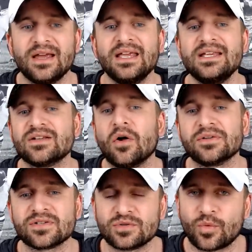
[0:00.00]
He's
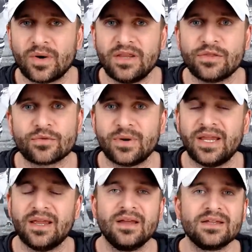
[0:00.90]
also
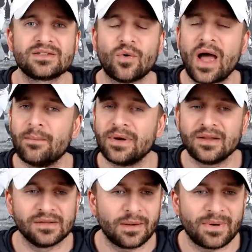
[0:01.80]
23, so I'm going to
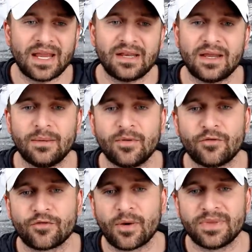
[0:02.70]
eliminate him
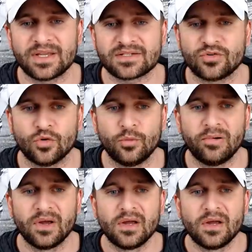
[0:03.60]
from this group.